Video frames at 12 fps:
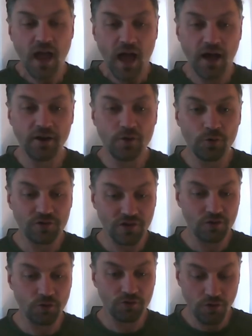And of course, a
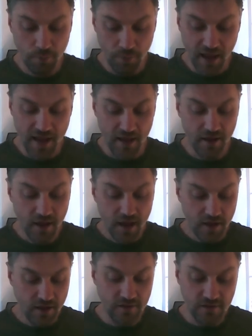sorcerer player
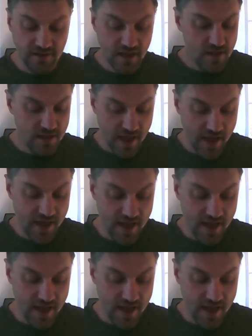can sit there